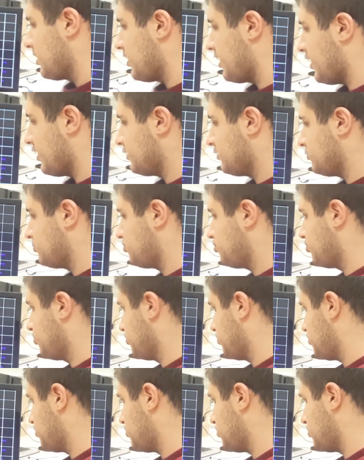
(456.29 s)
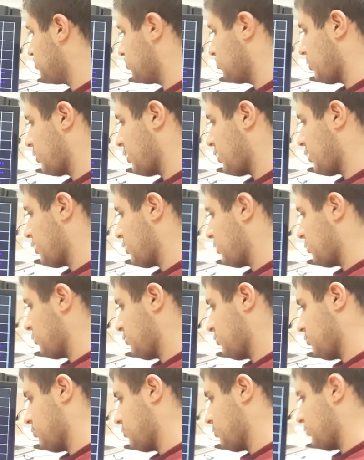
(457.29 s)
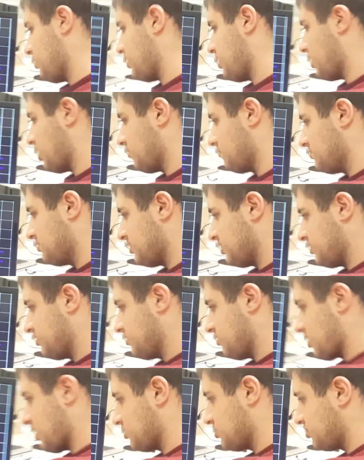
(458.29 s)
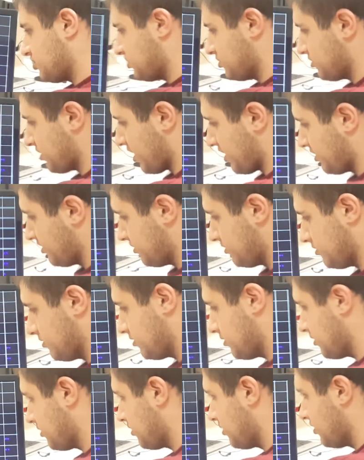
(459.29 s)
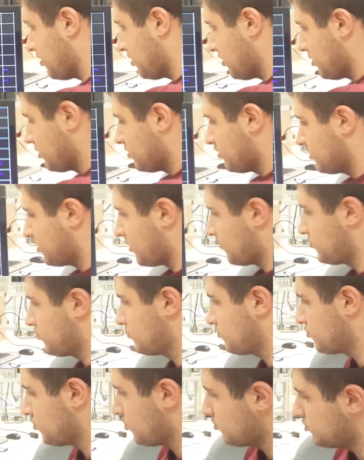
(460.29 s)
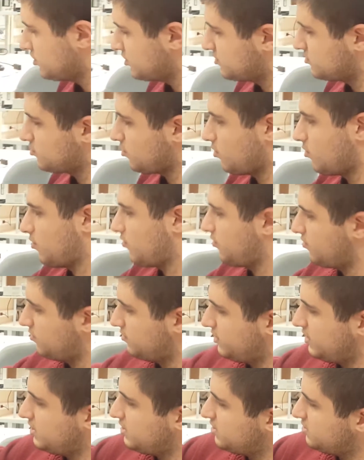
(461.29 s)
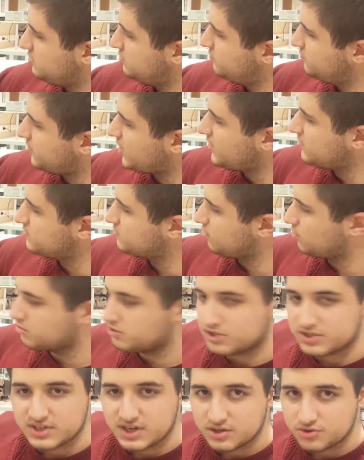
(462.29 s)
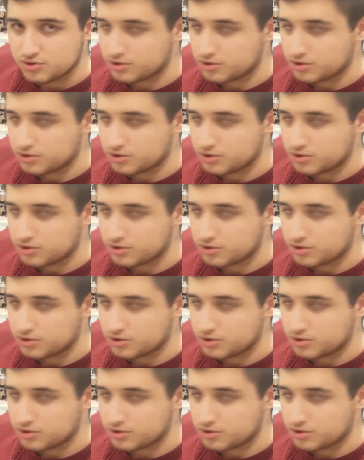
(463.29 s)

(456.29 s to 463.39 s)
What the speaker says: and choose an arbitrarily large 9 number of soldiers. So here 5 soldiers are